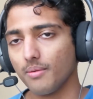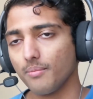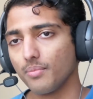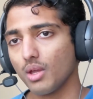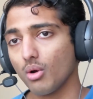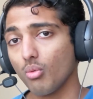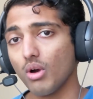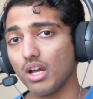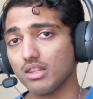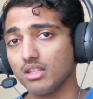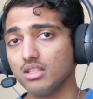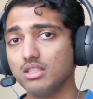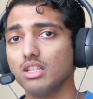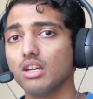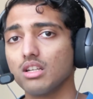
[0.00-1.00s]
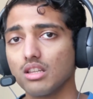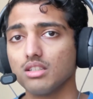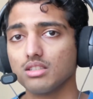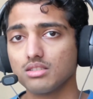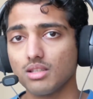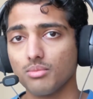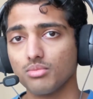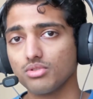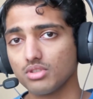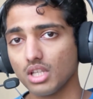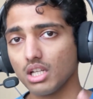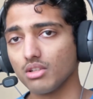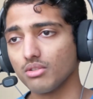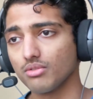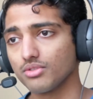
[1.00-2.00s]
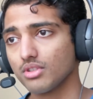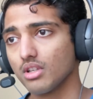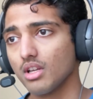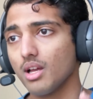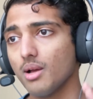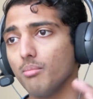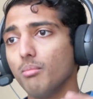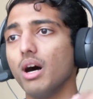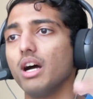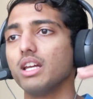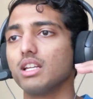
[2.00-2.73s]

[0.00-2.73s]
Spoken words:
where the journalists themselves might